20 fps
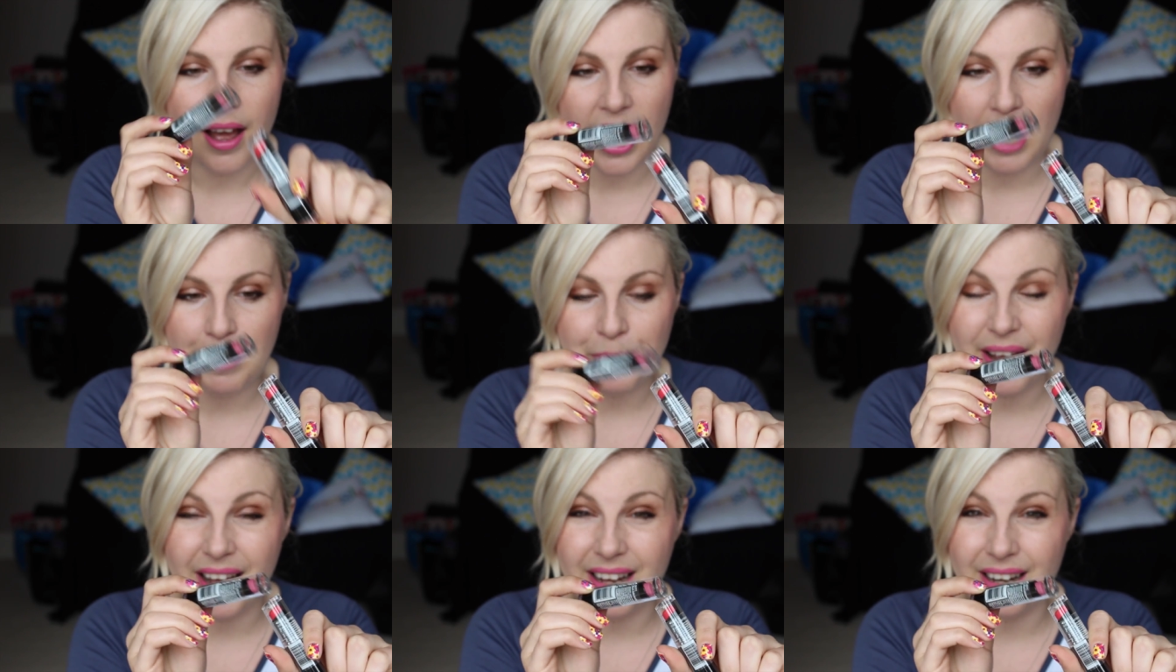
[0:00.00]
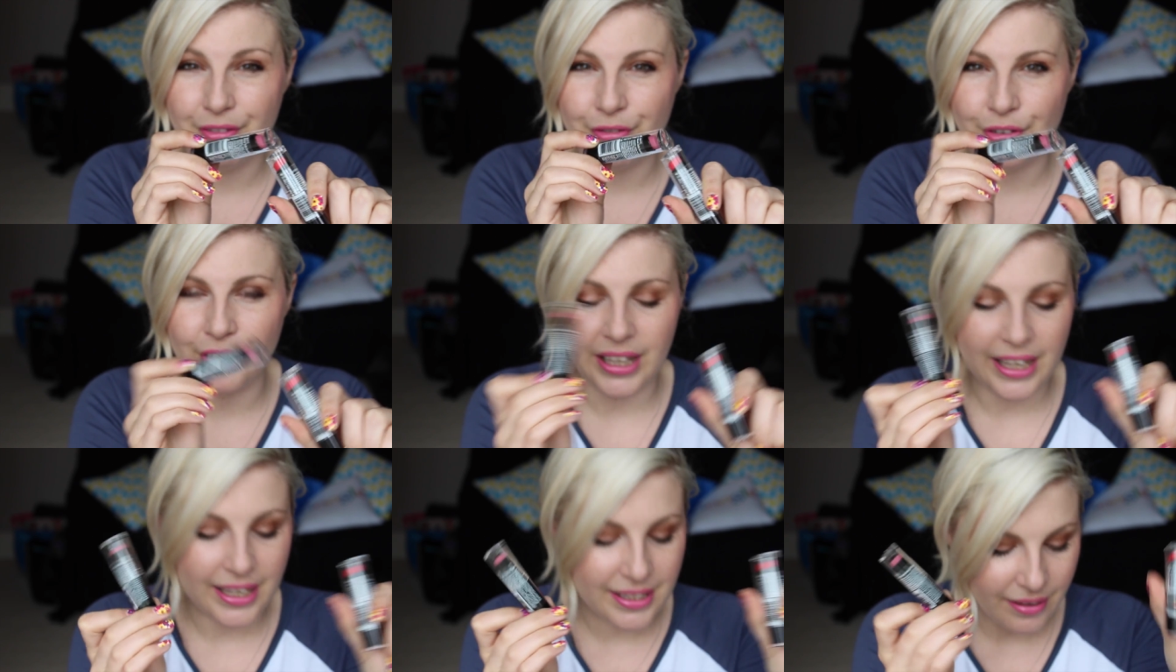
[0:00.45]
I'm kind of
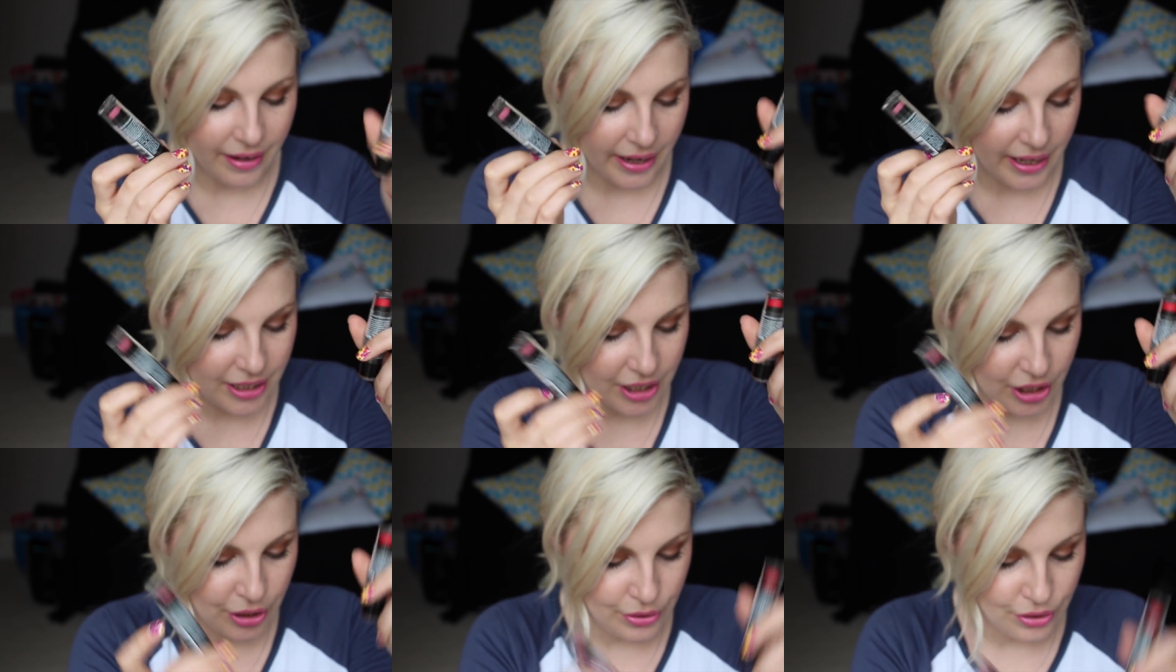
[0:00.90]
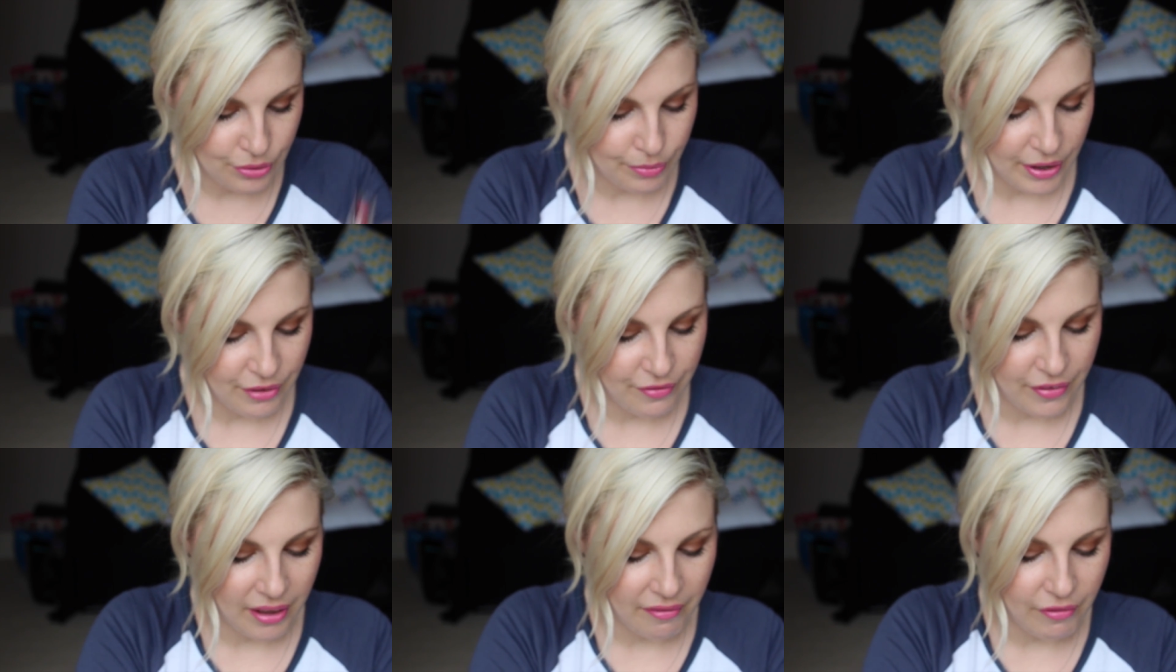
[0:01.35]
really excited to use the
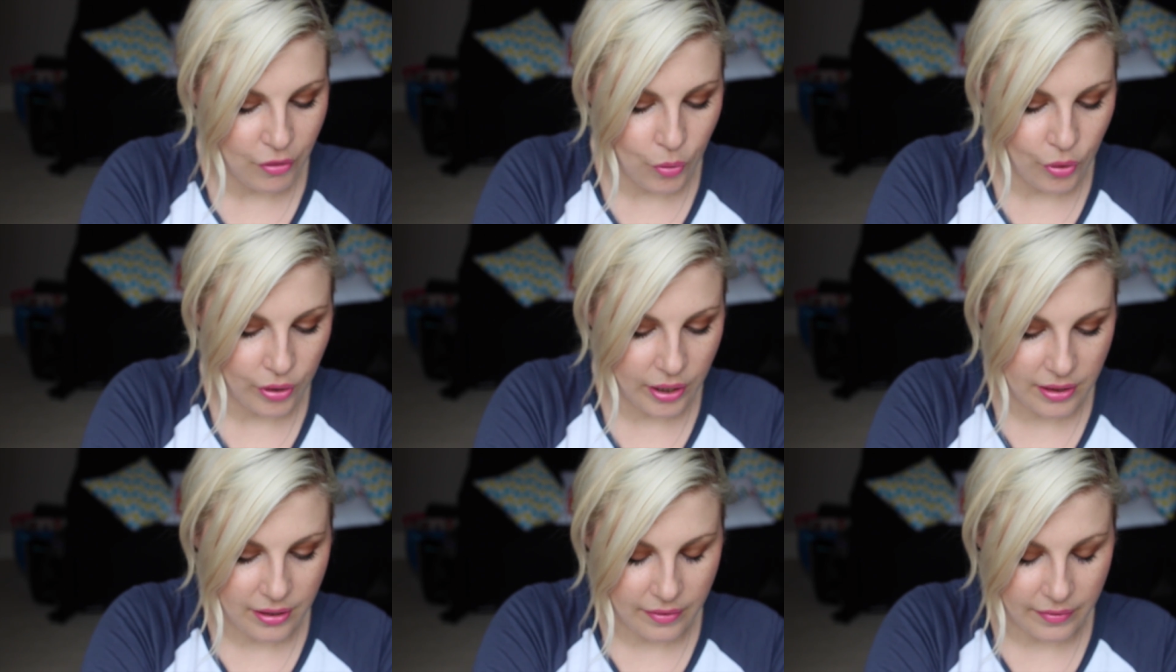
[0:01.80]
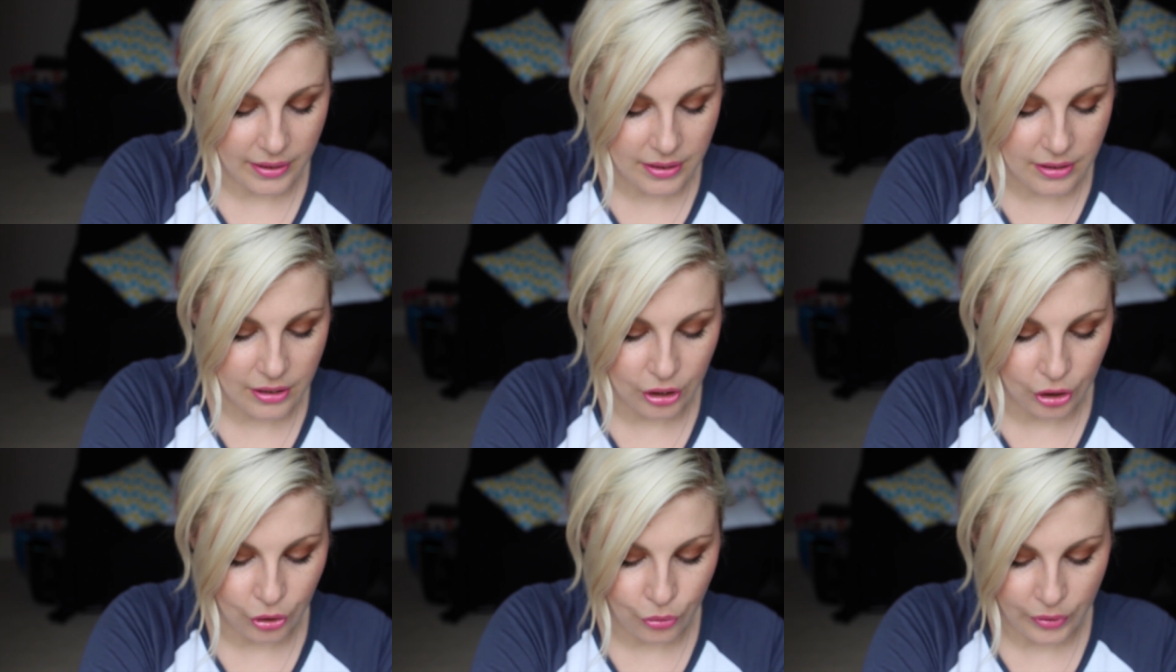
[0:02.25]
Red Velvet one. I think
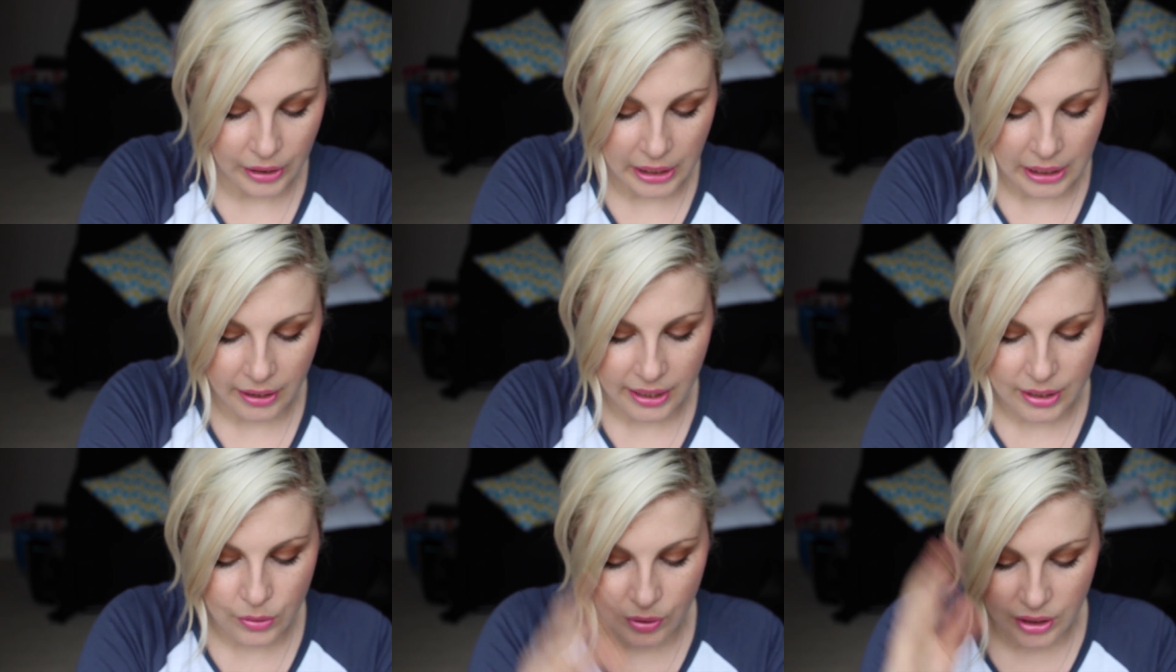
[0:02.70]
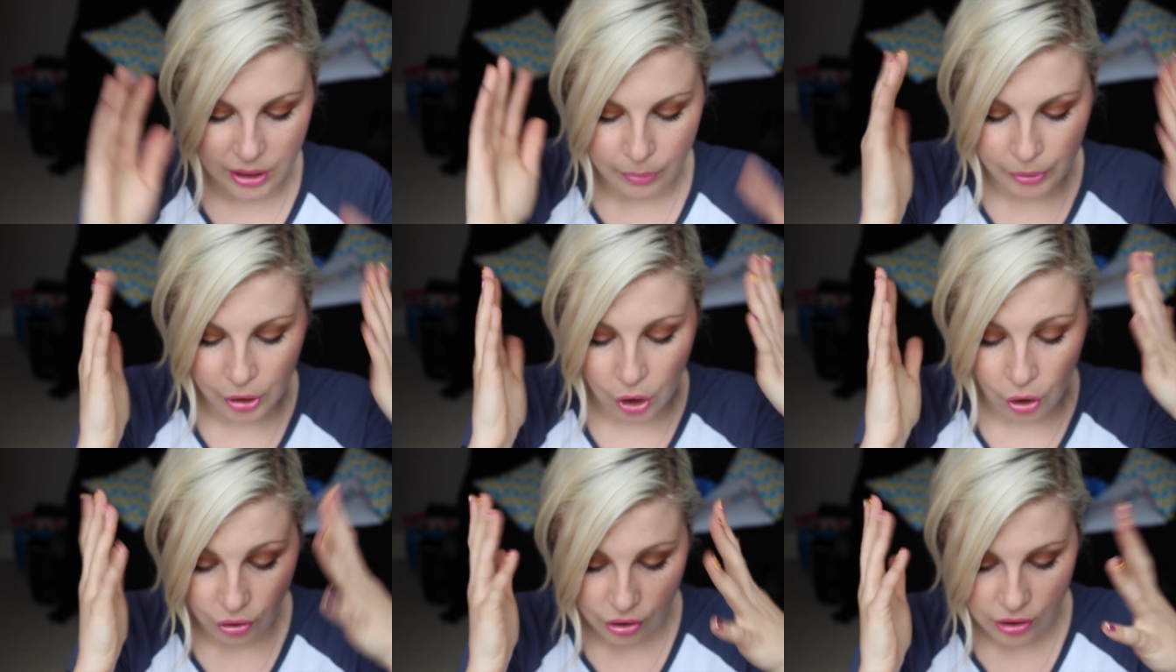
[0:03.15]
that's going to look really nice with the
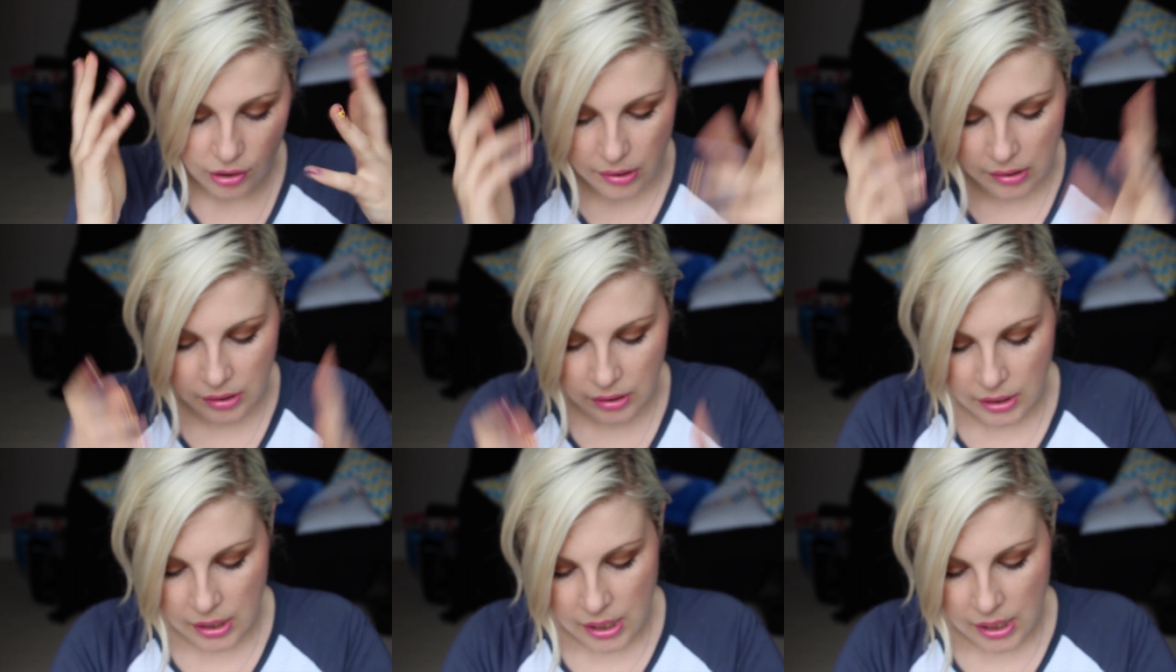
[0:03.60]
blonde.